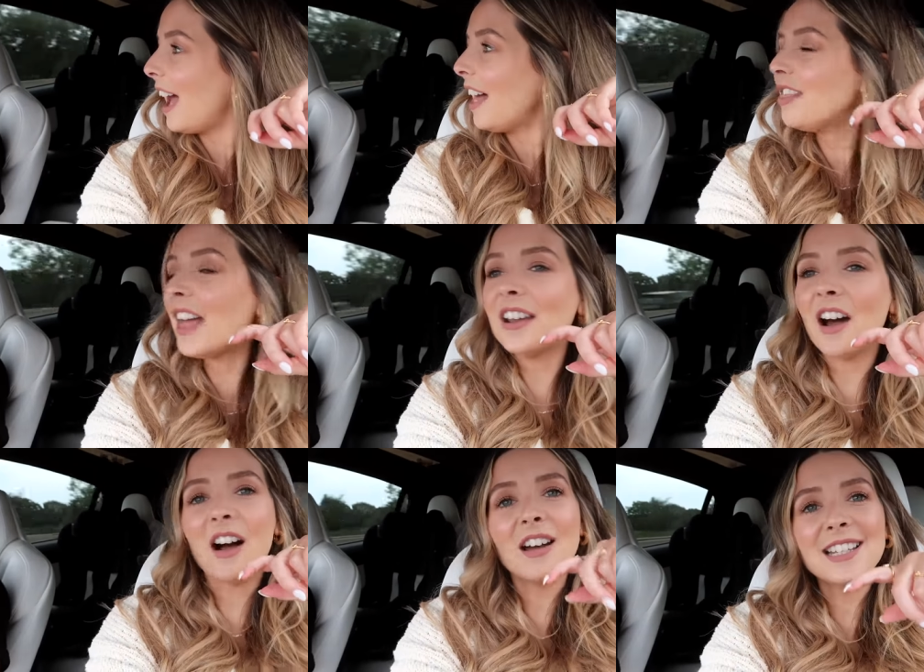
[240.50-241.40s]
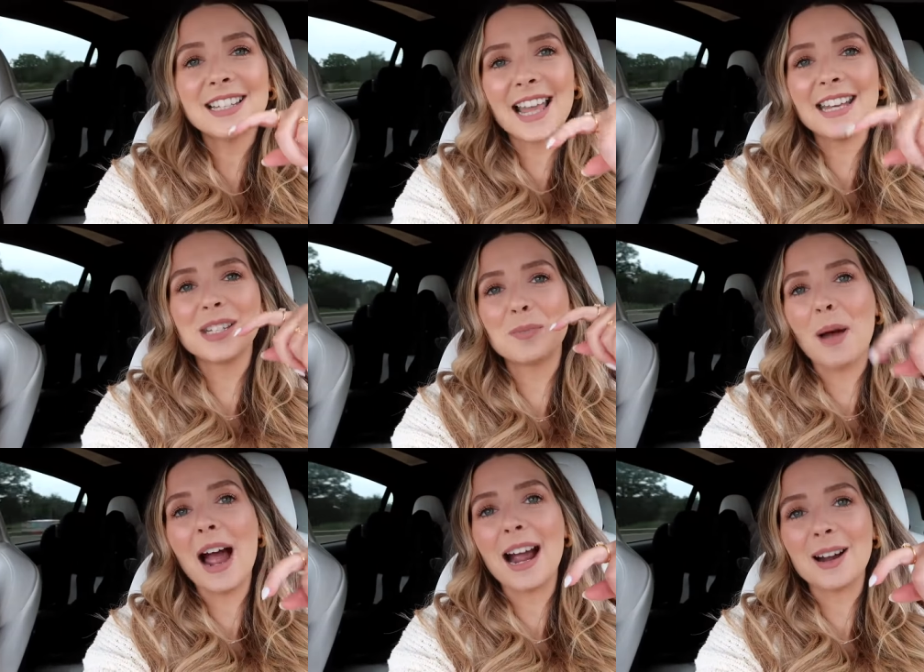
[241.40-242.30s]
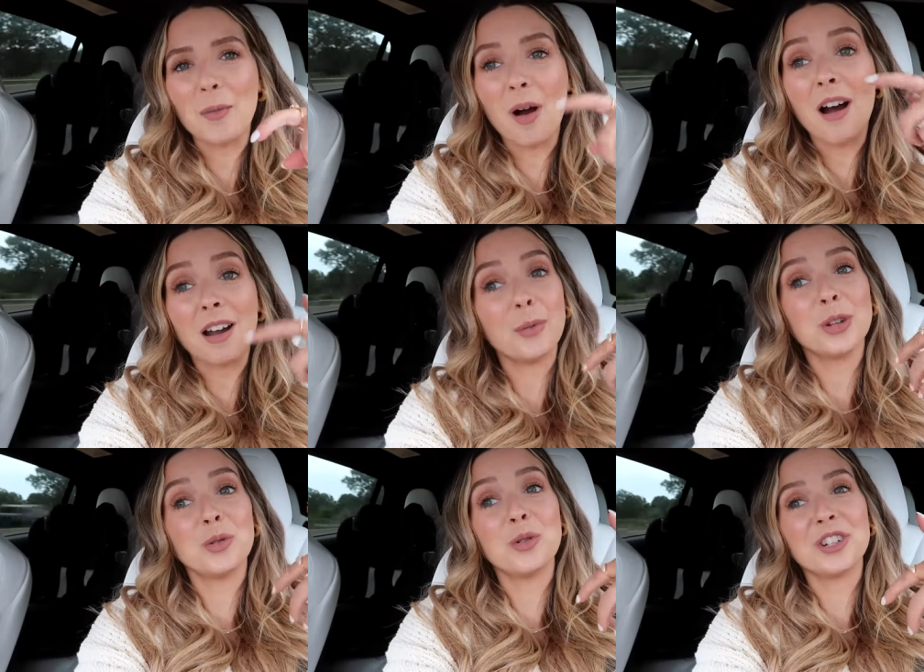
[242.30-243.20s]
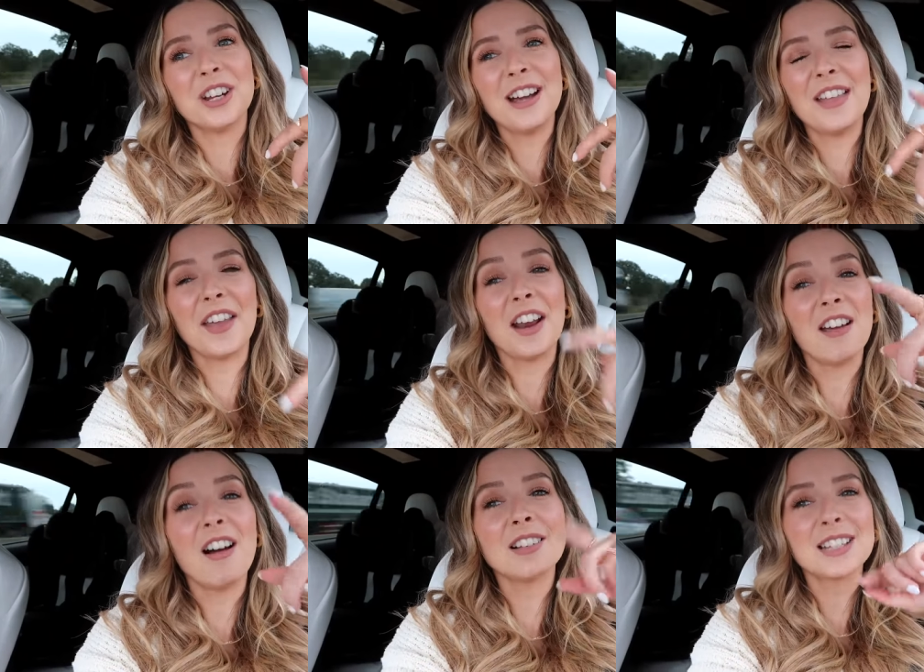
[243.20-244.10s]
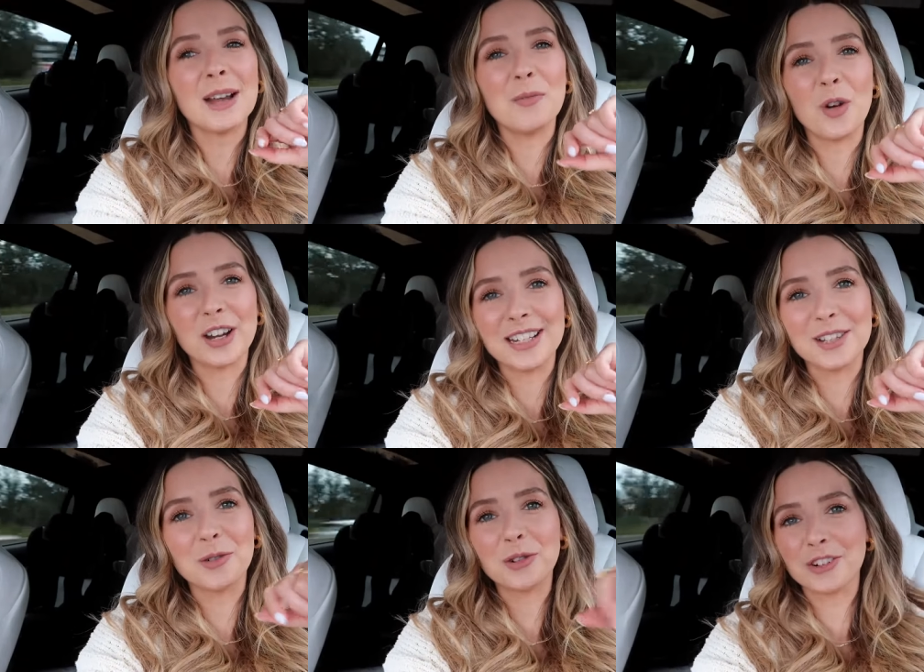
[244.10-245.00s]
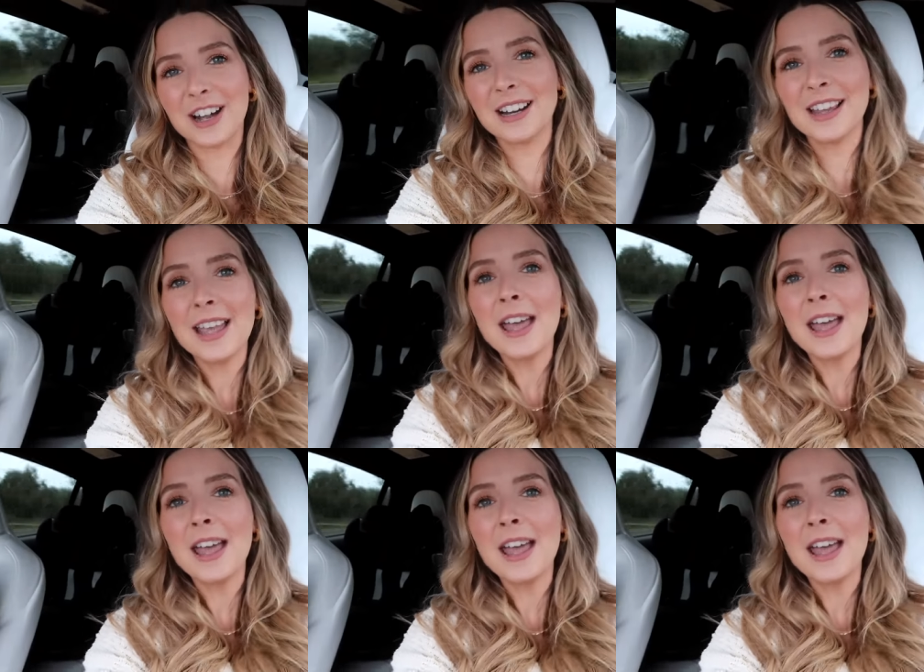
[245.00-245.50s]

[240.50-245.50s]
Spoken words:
And then I send back what I would order and then I ask him what he's ordering.